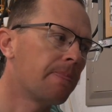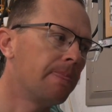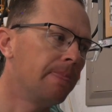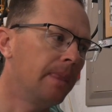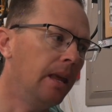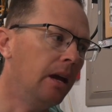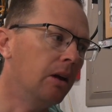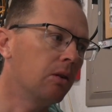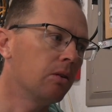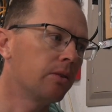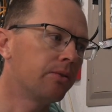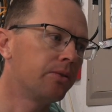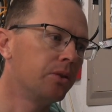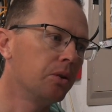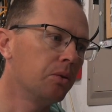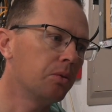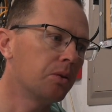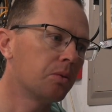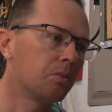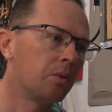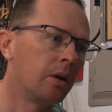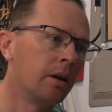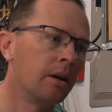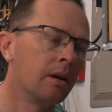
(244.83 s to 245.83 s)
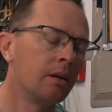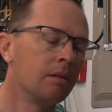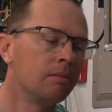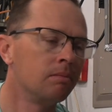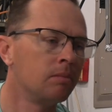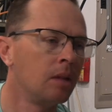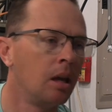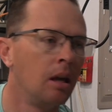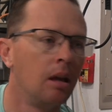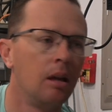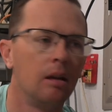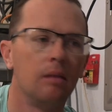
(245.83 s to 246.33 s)
Now, if you were to run,
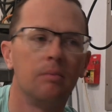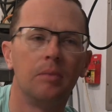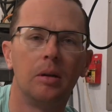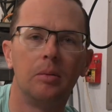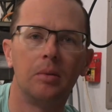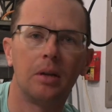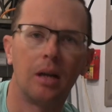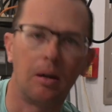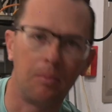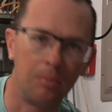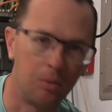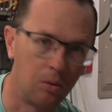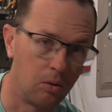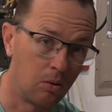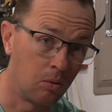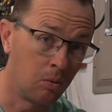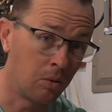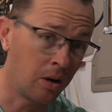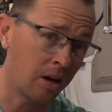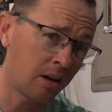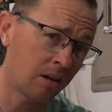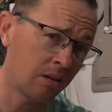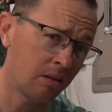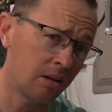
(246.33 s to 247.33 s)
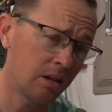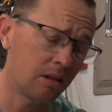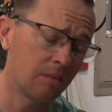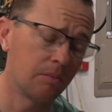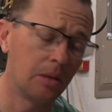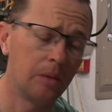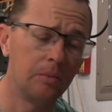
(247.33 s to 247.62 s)
maybe you got poor wiring,